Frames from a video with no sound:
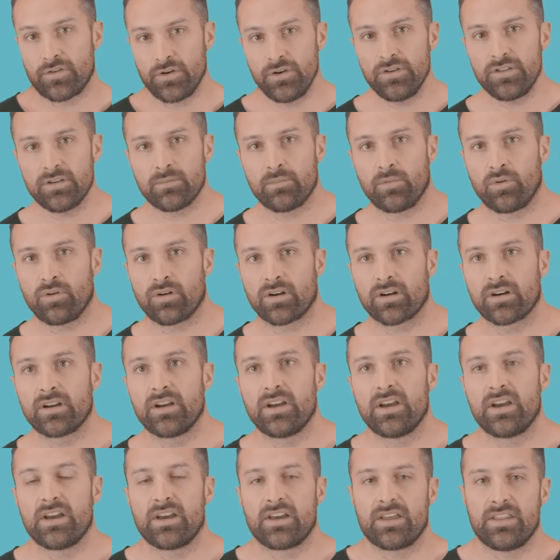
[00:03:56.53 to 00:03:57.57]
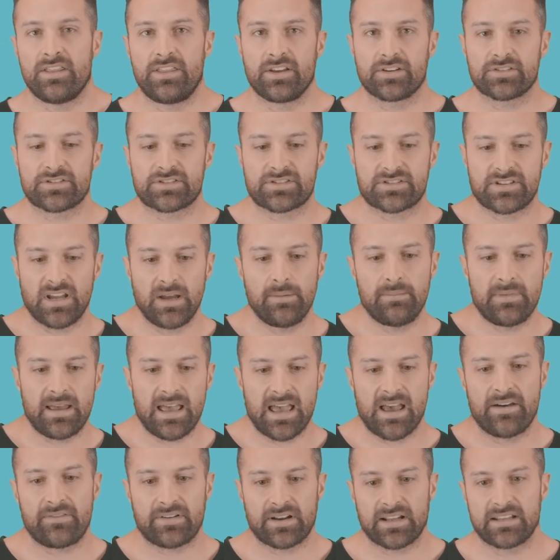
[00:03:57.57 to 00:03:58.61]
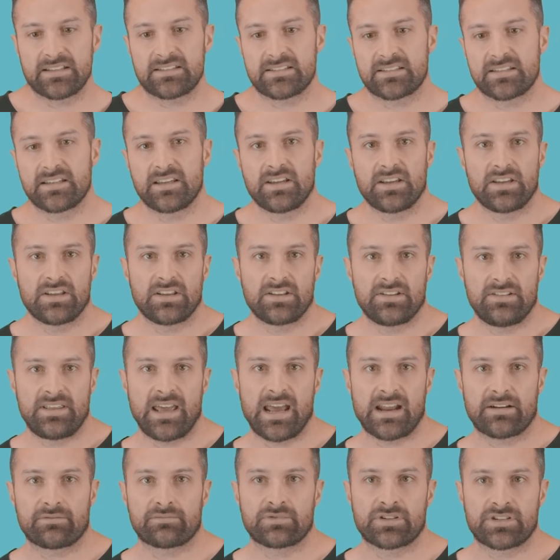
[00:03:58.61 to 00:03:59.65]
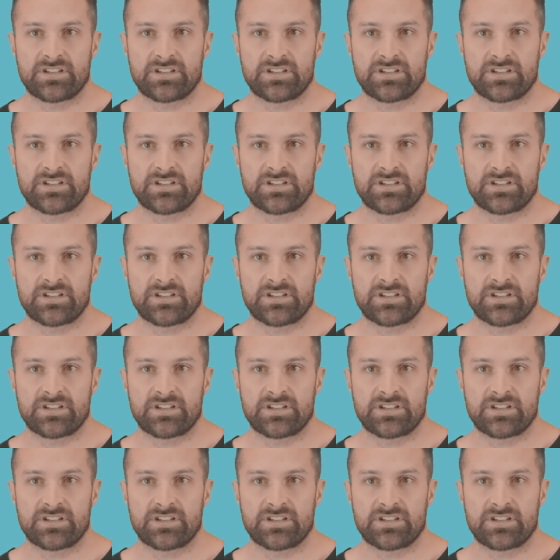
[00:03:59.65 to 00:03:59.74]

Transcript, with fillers: Furthermore, there's some evidence that